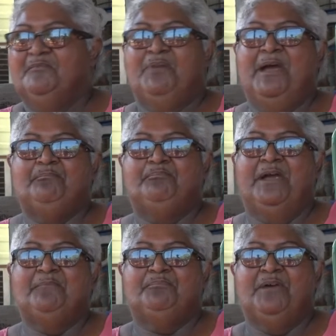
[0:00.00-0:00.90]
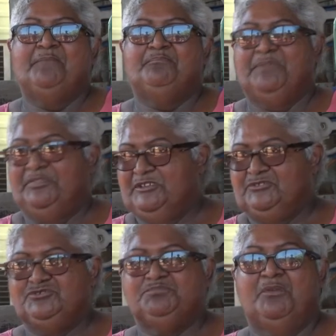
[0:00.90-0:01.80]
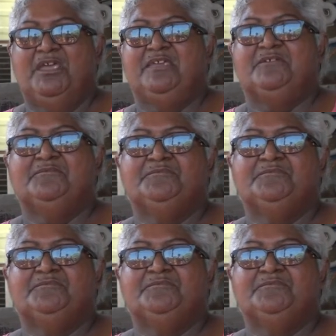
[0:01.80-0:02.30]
pump, pump, pump, and then spray.